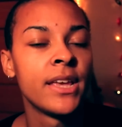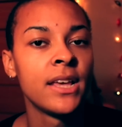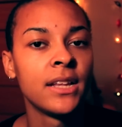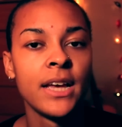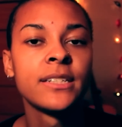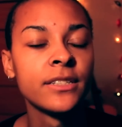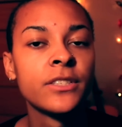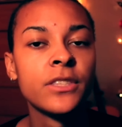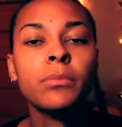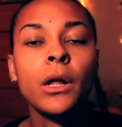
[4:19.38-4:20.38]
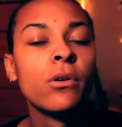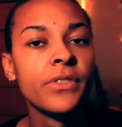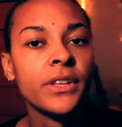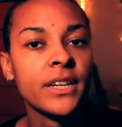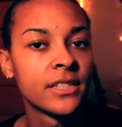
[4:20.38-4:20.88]
It lessens the blow
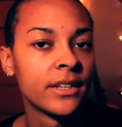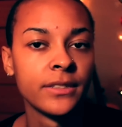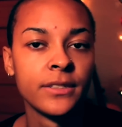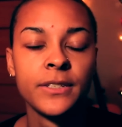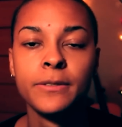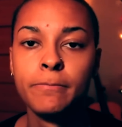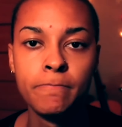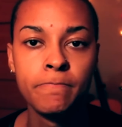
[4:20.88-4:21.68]
of the dissonance.